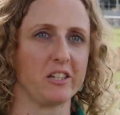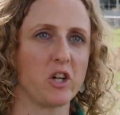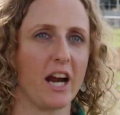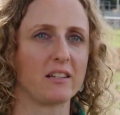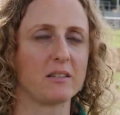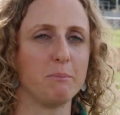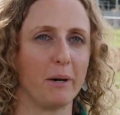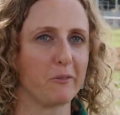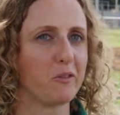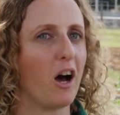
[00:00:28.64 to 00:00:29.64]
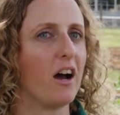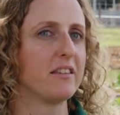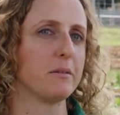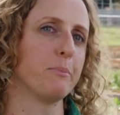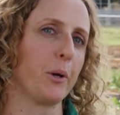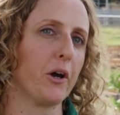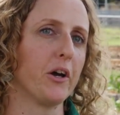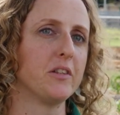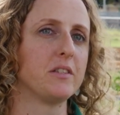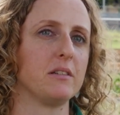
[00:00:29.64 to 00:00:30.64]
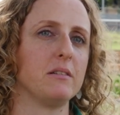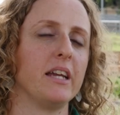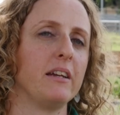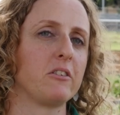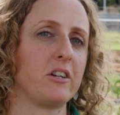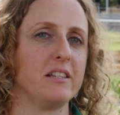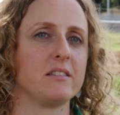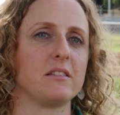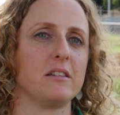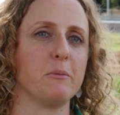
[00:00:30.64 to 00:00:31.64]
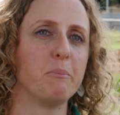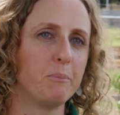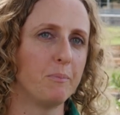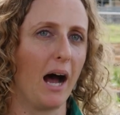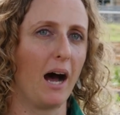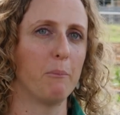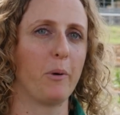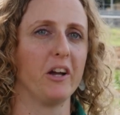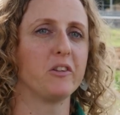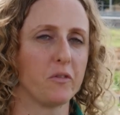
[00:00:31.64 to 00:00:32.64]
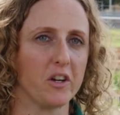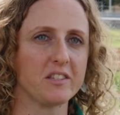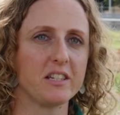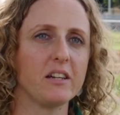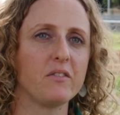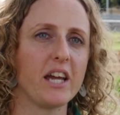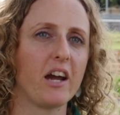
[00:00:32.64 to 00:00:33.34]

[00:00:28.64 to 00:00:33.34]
attract butterflies and birds and increase the biodiversity of the